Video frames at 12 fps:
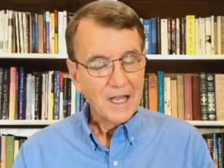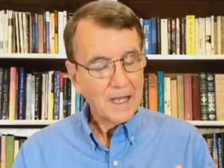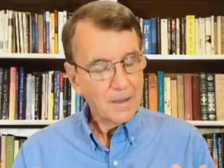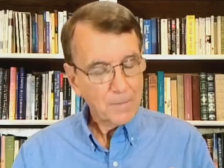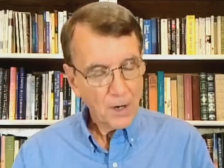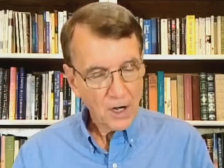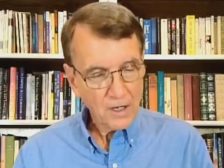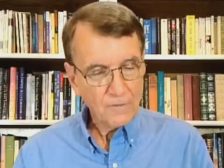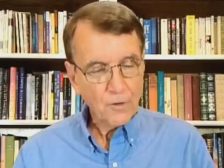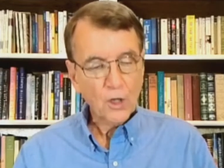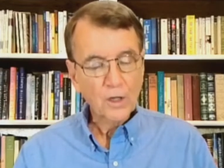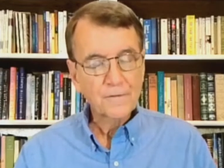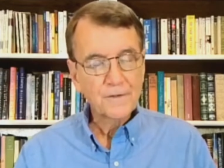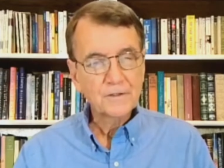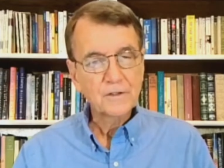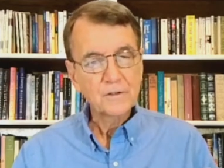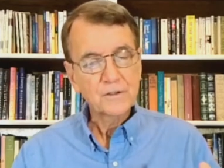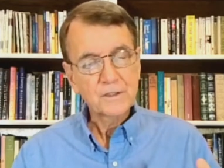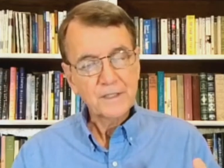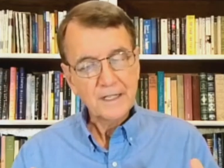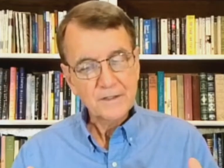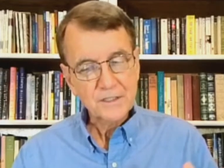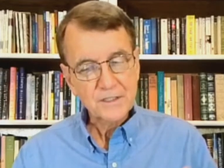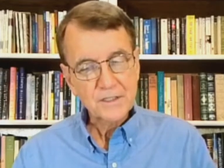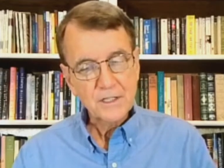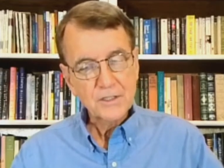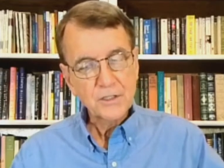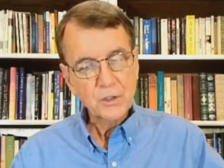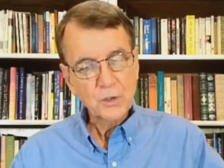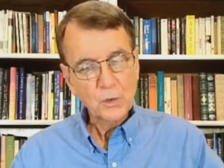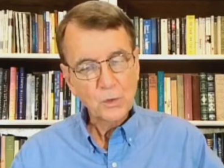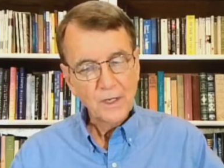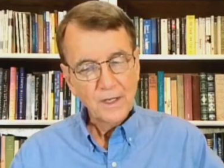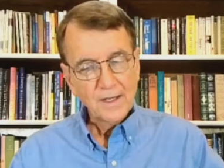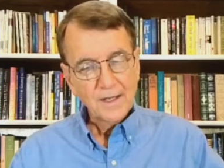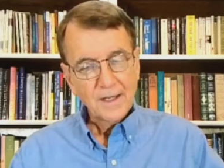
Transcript: part of all of this is to